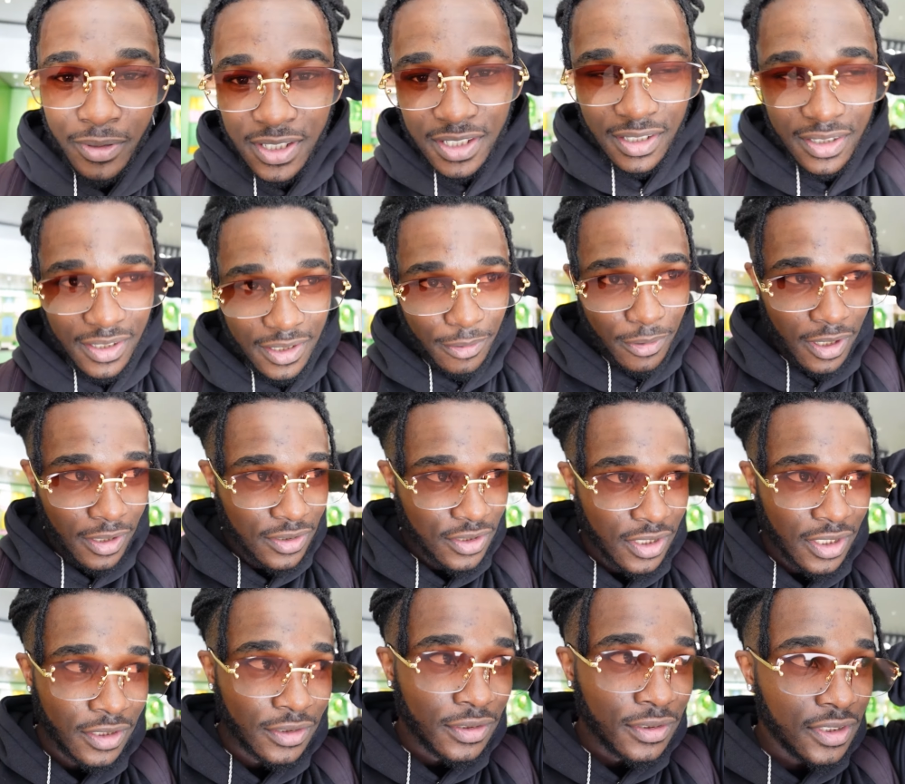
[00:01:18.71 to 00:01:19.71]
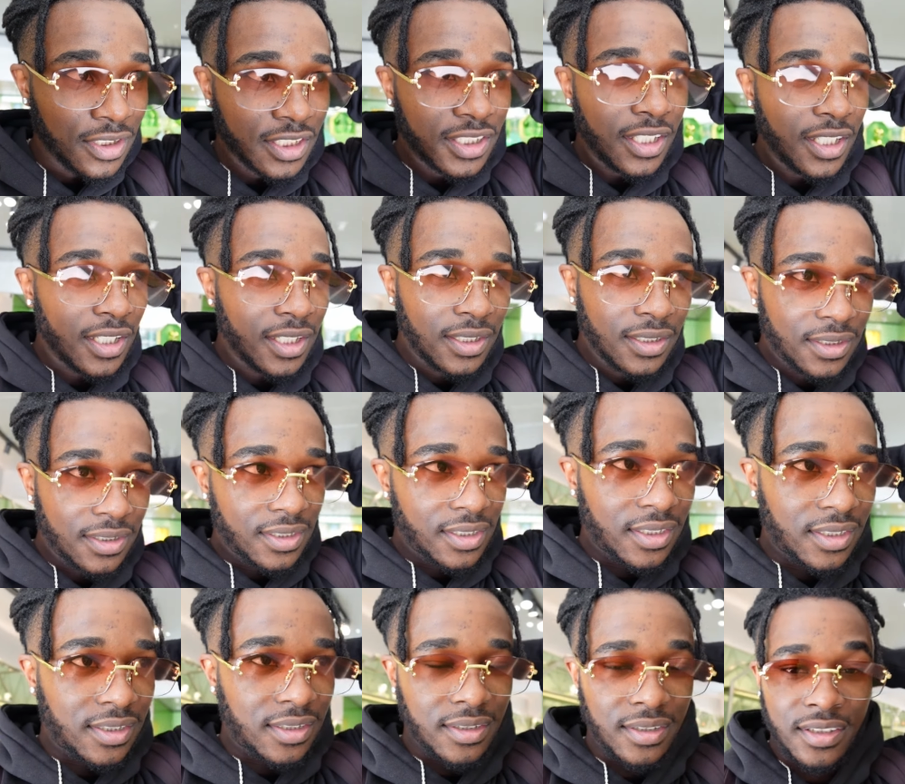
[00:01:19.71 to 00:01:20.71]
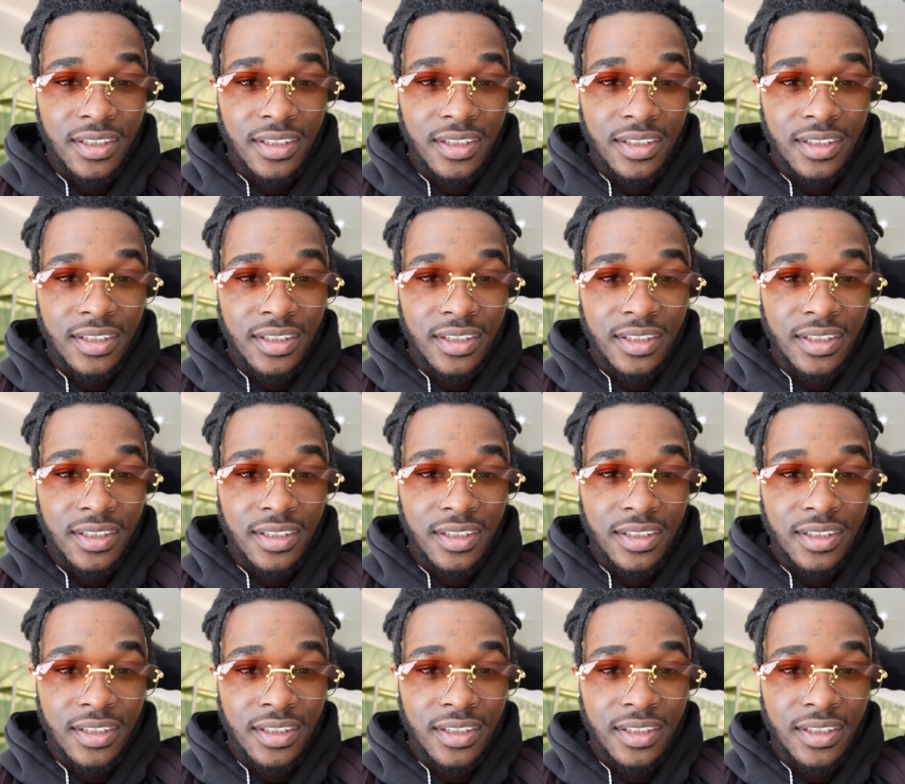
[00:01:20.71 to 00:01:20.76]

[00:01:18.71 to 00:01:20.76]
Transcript: Basically, what I'm trying to do today is to